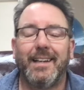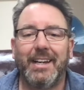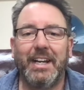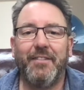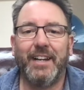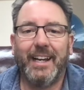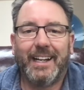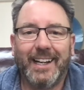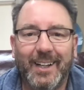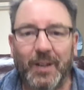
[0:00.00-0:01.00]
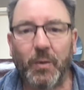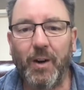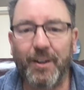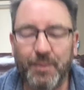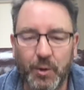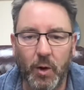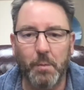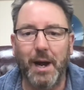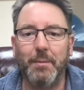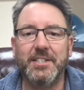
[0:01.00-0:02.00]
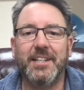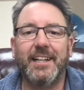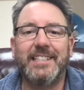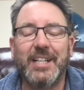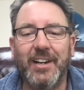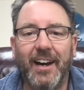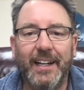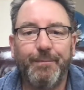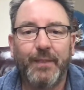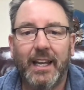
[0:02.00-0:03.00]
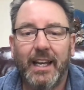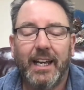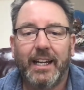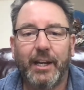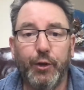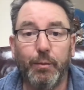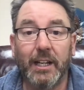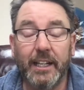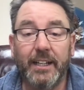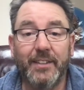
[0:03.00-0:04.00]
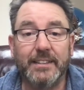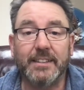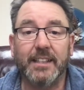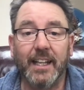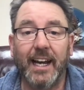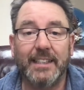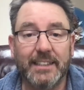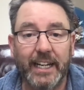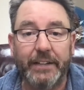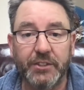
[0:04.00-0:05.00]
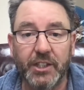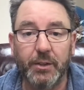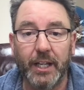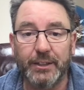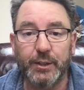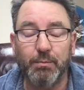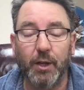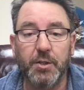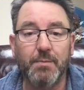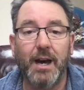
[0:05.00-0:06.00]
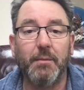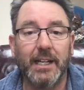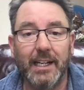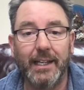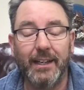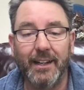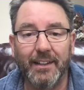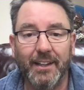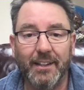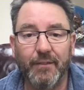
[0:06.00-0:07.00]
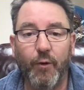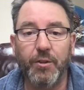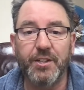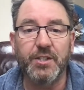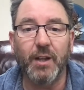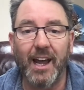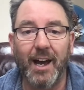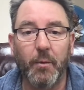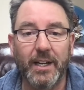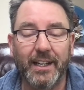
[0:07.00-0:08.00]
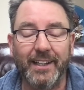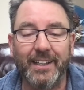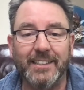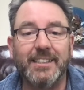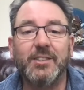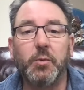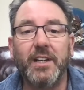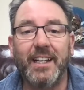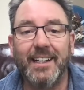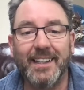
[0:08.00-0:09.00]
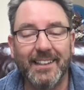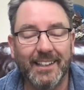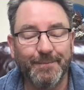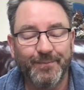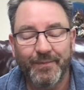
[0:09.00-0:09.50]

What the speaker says: Good evening. Welcome to our Bible study tonight. Can you believe this is the last day of June? That just blows my mind. The 4th of July weekend is this weekend, and